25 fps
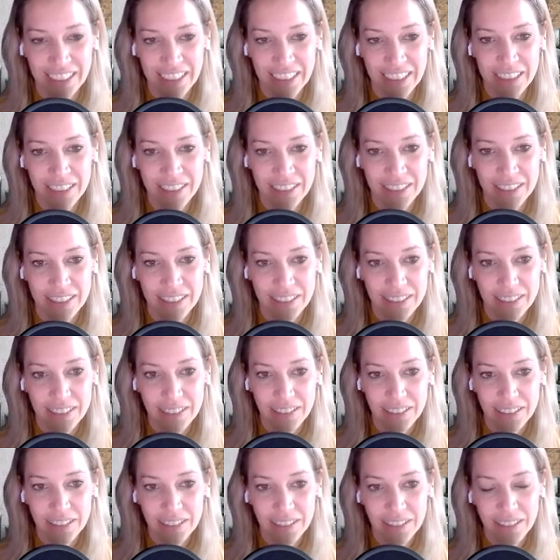
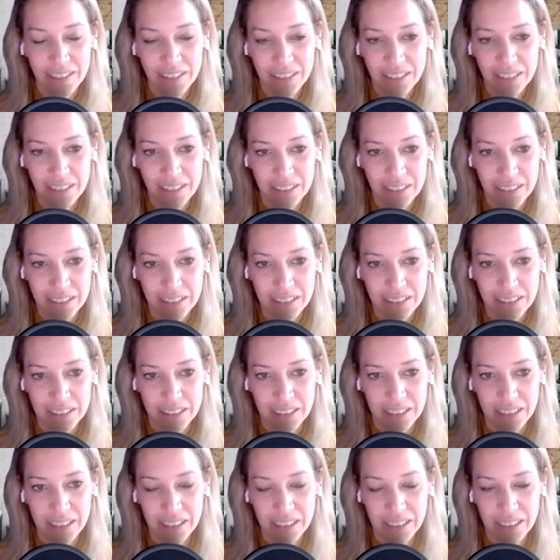
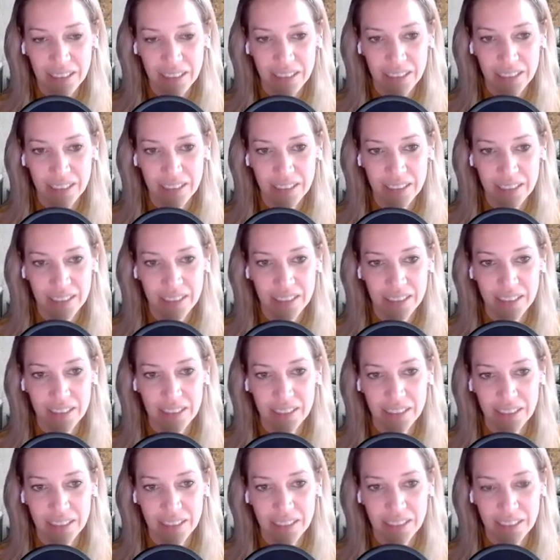
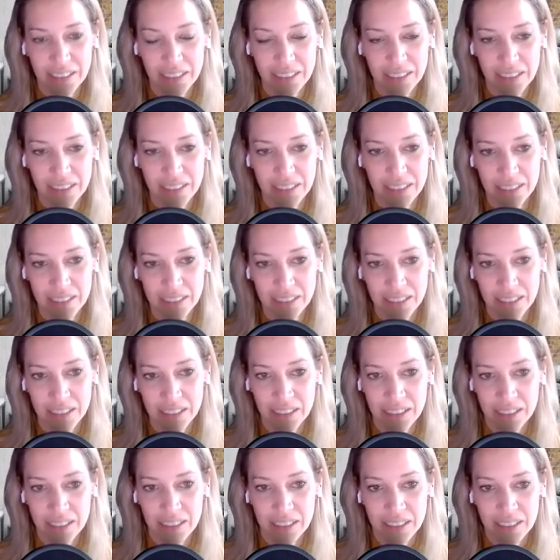
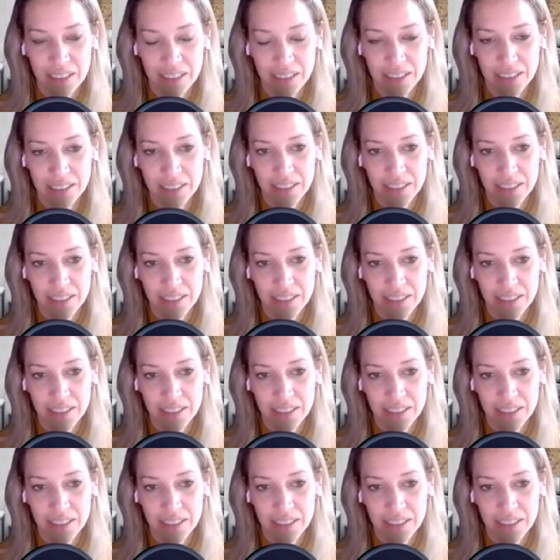This person isn't speaking.